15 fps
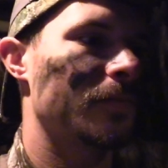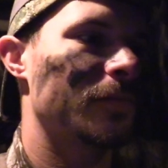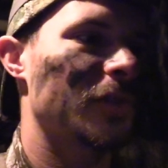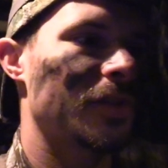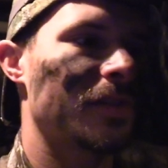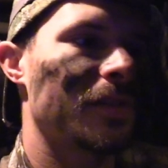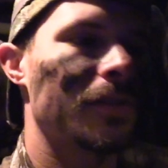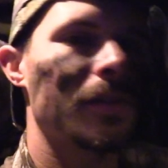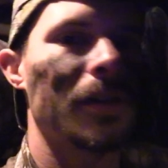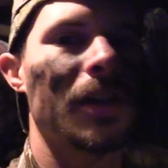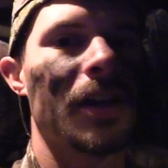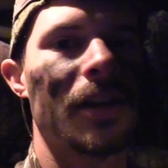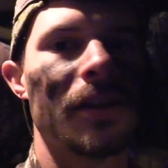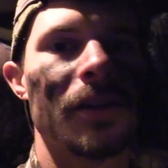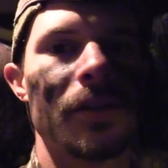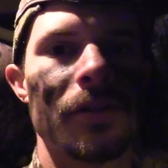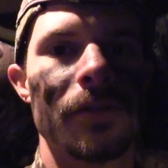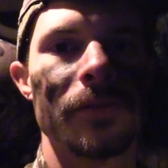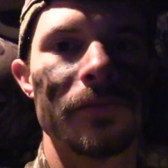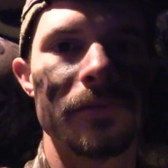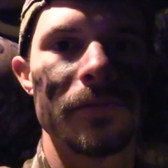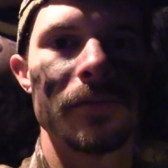just so you kind of
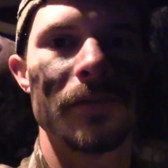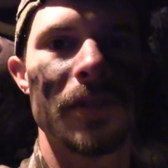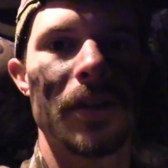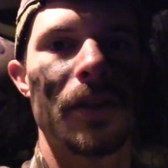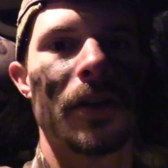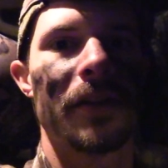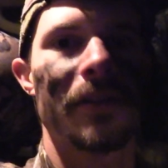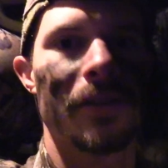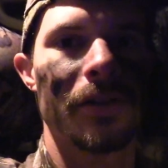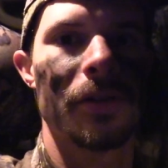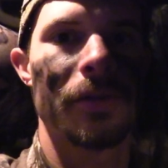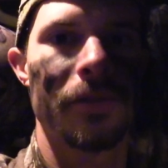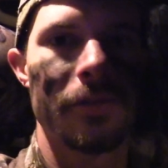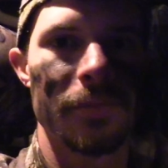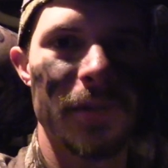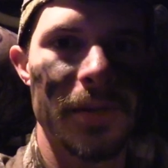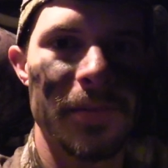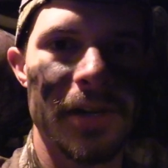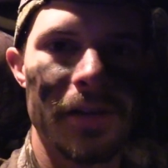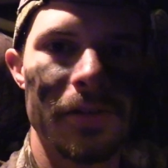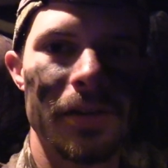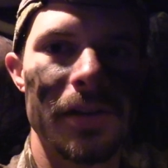know thoughts that are going through my
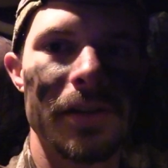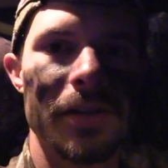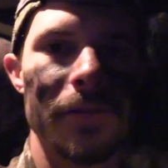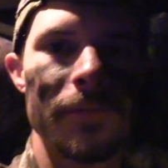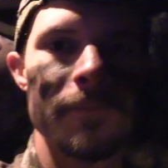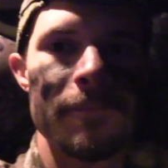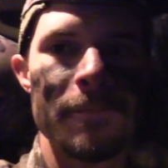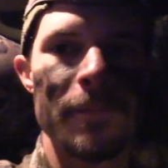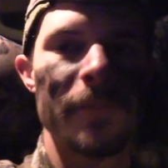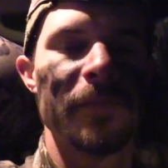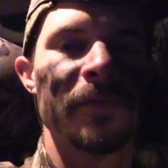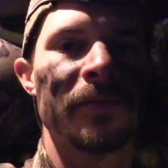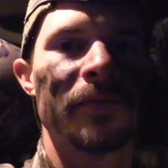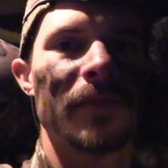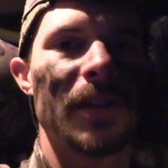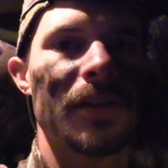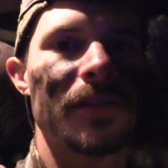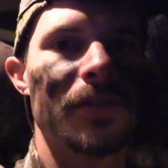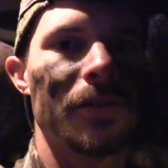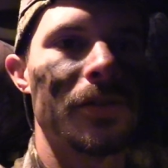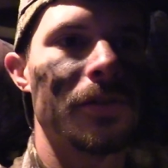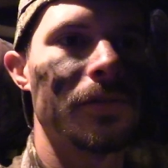mind right now.
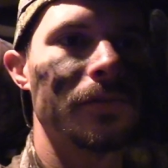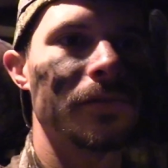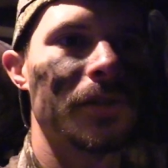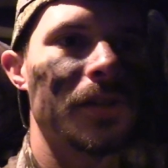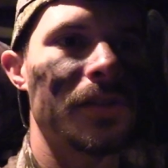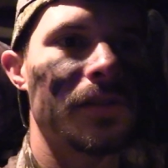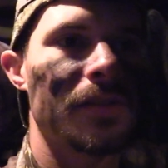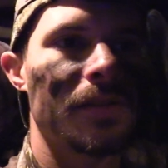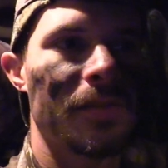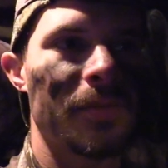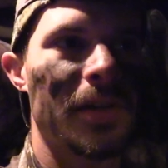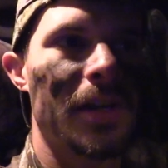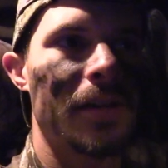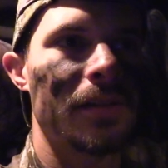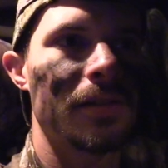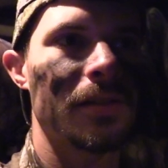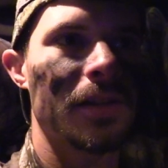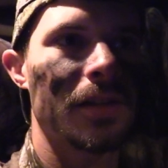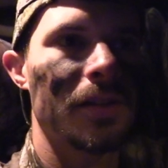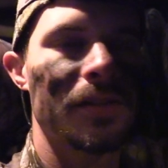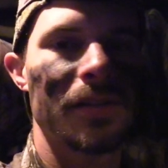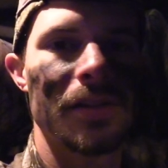So this is the spot,
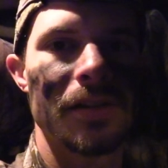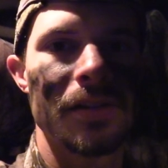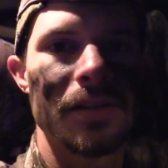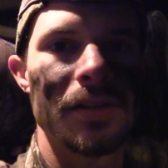like I said,